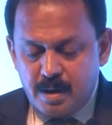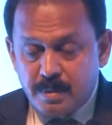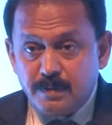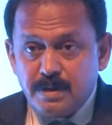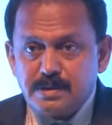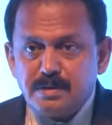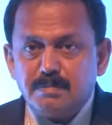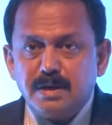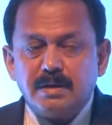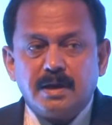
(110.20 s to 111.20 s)
The reason
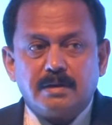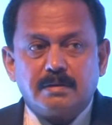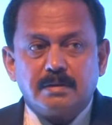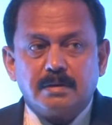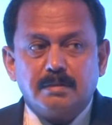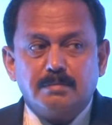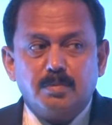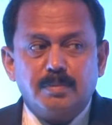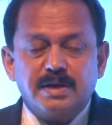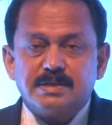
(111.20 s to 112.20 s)
being that
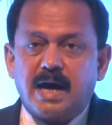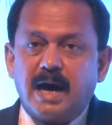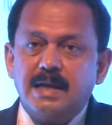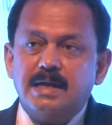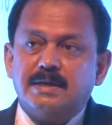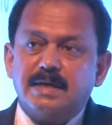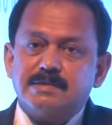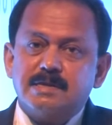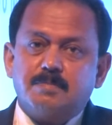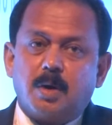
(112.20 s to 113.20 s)
Mumbai is highly
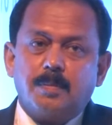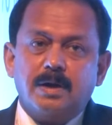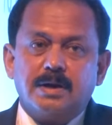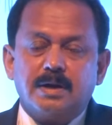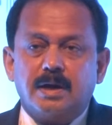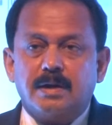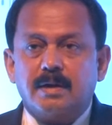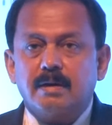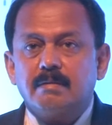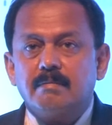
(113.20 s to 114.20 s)
densely populated
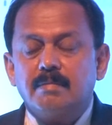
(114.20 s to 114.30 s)
area,